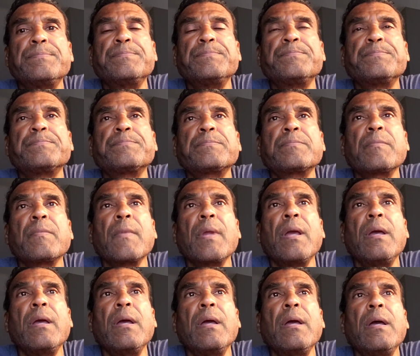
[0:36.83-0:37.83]

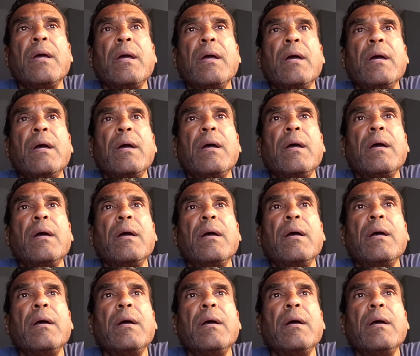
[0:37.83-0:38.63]
Nobody speaks.